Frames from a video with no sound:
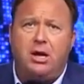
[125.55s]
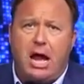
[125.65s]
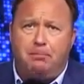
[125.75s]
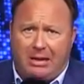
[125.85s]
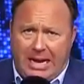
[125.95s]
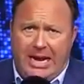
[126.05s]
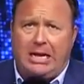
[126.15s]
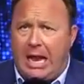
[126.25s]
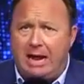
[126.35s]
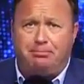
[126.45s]
a plan
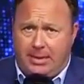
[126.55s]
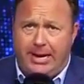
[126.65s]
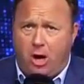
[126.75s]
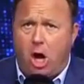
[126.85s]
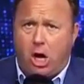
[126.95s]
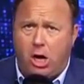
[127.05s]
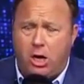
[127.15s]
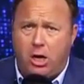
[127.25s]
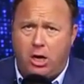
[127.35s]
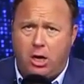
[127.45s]
like Plan R,
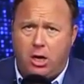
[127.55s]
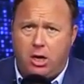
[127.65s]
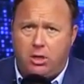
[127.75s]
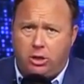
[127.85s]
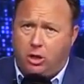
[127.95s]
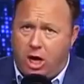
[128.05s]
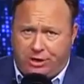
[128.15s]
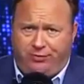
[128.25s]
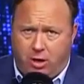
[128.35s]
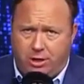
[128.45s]
to launch
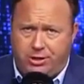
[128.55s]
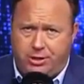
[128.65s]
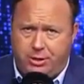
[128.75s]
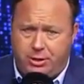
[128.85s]
first.